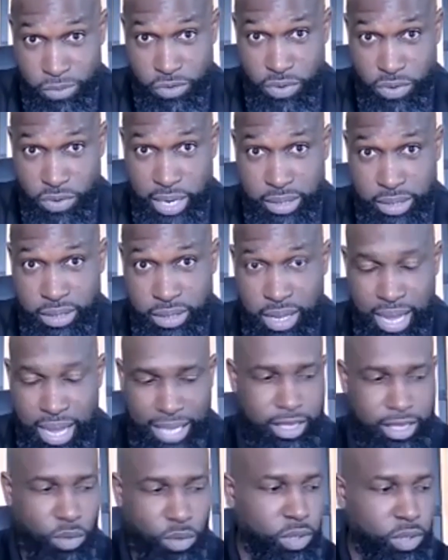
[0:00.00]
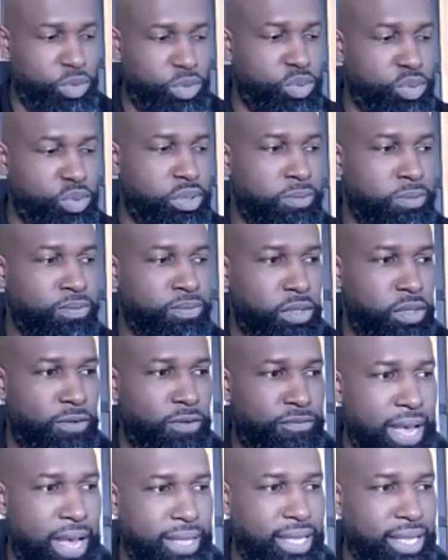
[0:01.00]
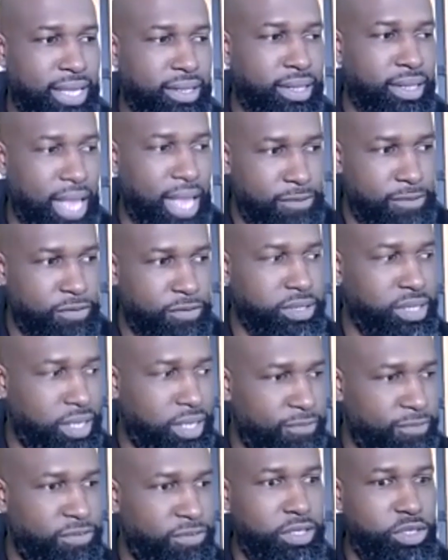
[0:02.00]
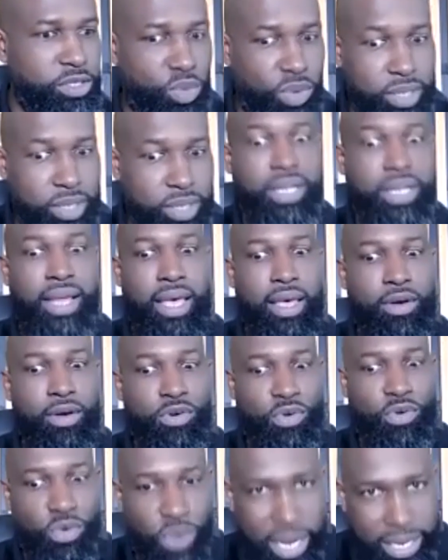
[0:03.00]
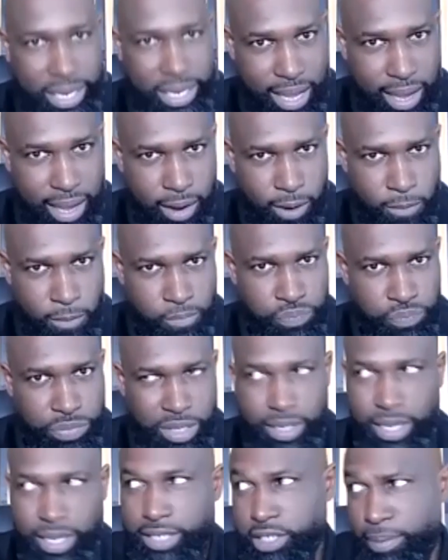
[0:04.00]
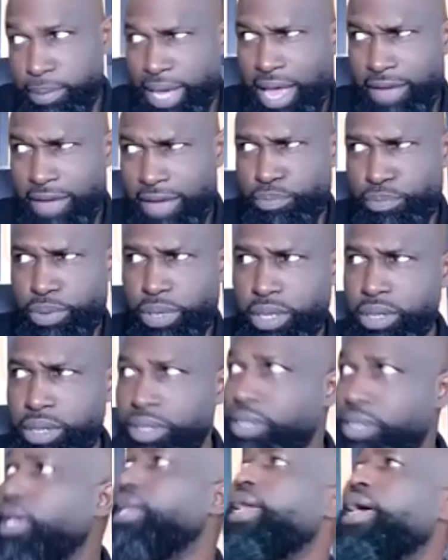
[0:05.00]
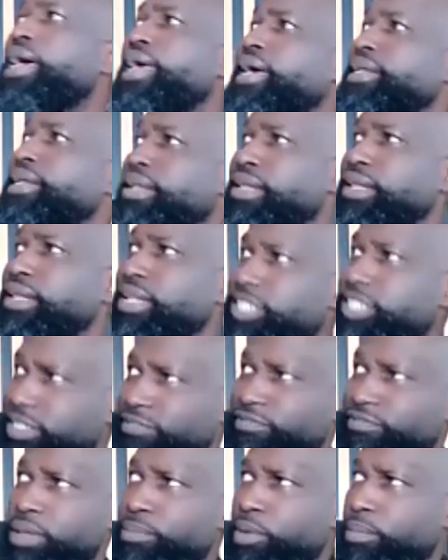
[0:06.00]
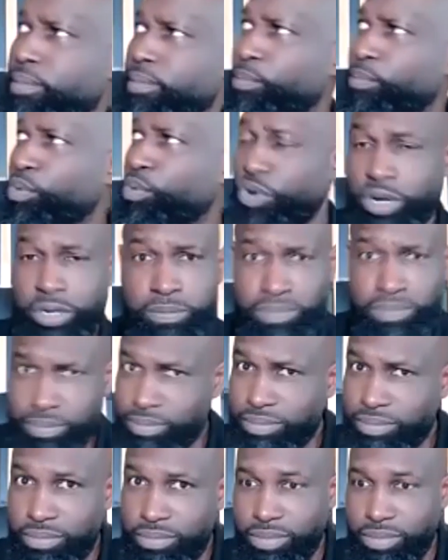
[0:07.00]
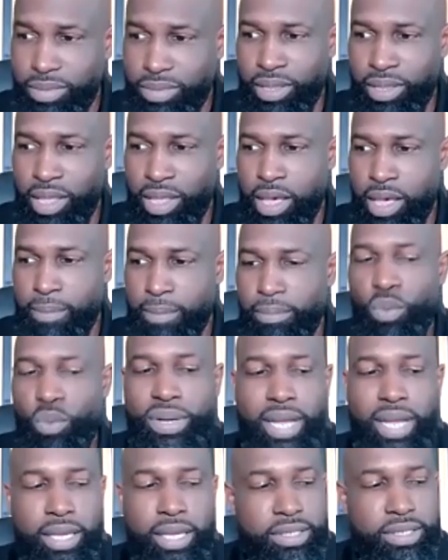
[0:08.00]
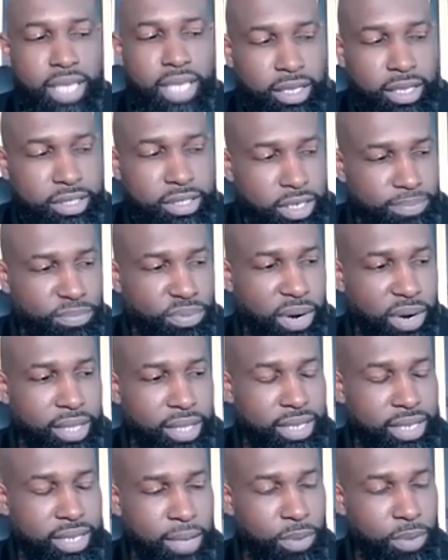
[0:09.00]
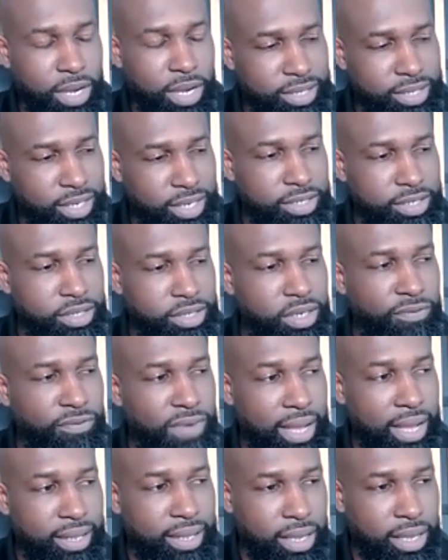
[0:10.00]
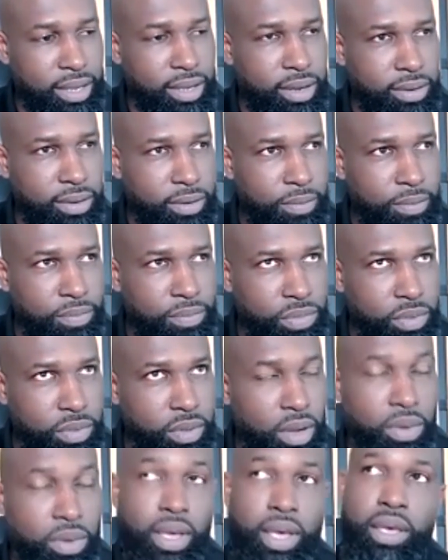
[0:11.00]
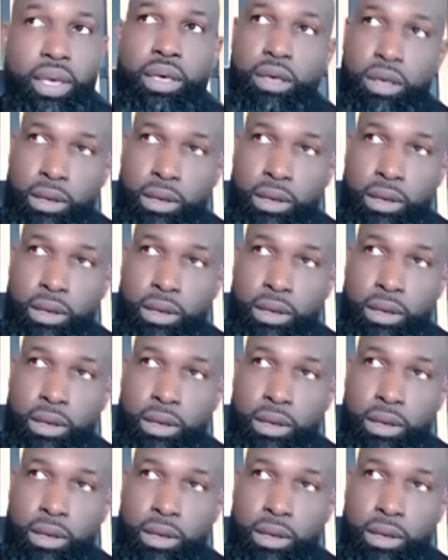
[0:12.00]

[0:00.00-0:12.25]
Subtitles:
right? I think we lose the fact that life is gifting to us like right now. Yes, I might have a bill and I got a list of them on my board, but when I take a deep breath and I pay attention to the fact, like, okay,